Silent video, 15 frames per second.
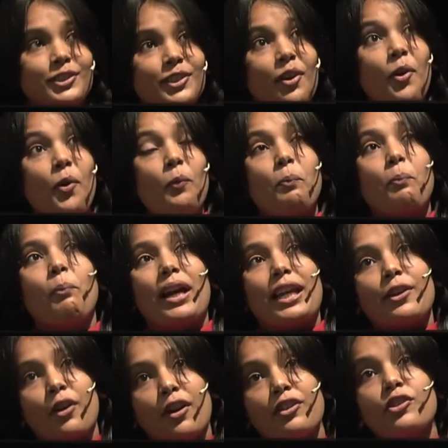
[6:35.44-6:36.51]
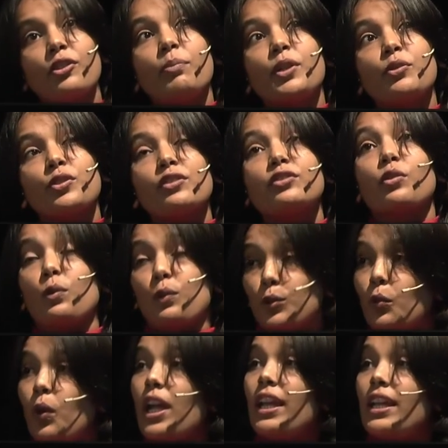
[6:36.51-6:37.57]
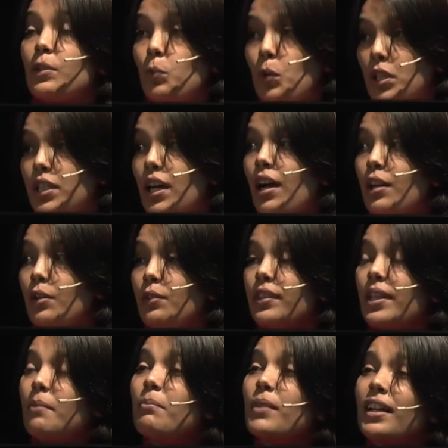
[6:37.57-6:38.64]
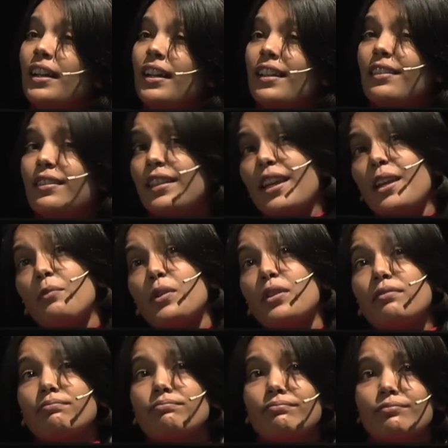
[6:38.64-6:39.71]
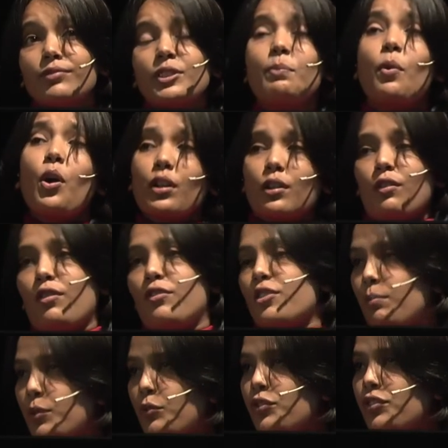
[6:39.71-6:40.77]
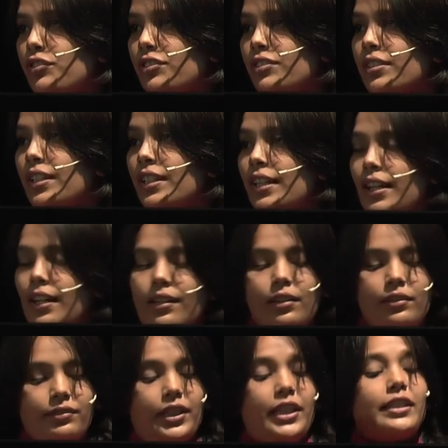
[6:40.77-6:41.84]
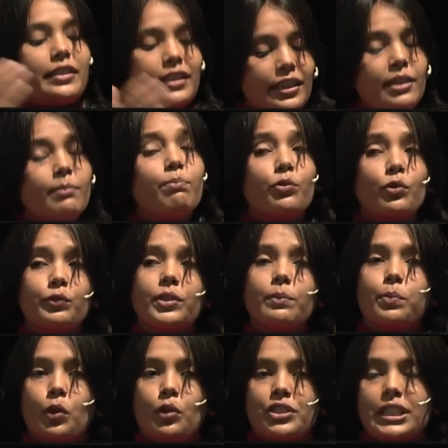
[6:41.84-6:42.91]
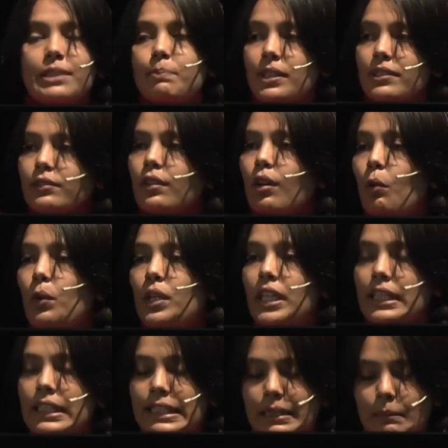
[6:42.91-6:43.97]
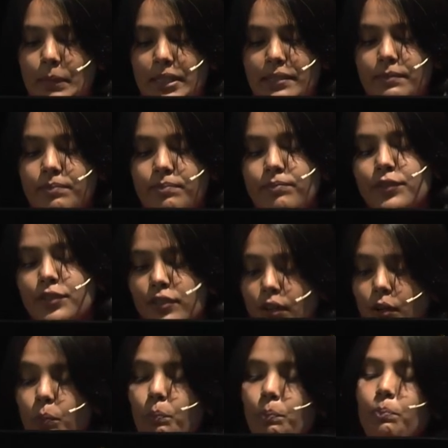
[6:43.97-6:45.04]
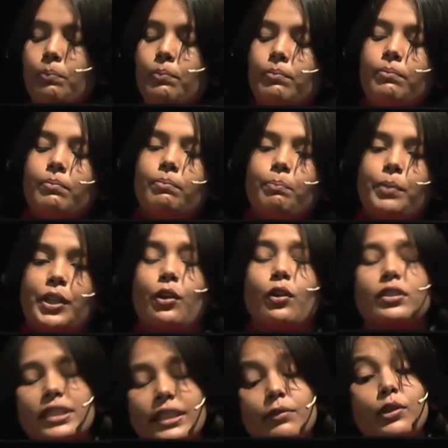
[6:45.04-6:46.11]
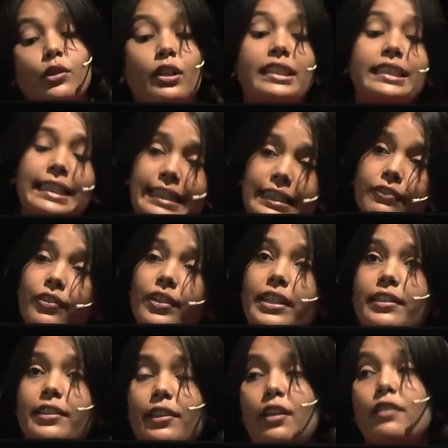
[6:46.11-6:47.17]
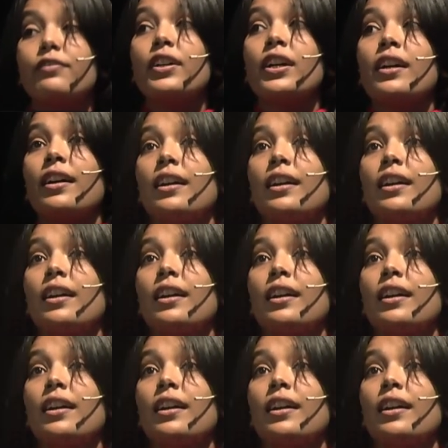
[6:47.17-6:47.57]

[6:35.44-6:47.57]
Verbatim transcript: So my contributions, although I had worked hard on them, they were small contributions. They did improve the project, but only a little bit. So because they were not significant enough,